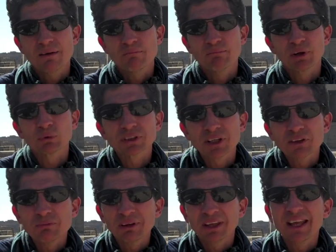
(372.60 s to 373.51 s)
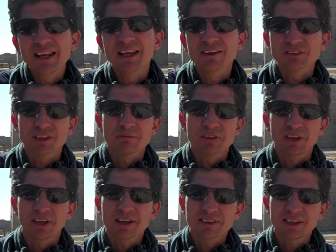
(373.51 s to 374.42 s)
but also the beginning of
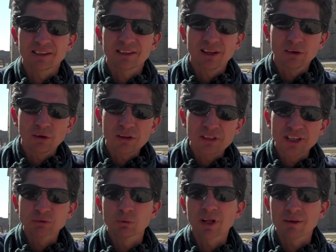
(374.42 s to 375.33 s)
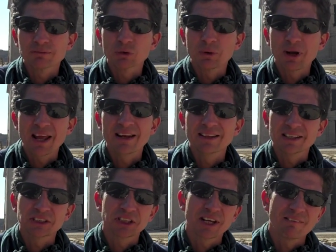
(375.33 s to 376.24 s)
something. I think that a lot of things will come to an end
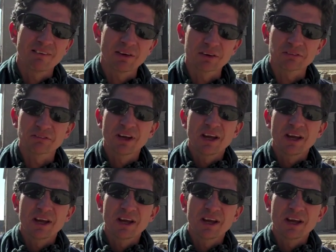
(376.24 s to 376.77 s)
this year. A lot of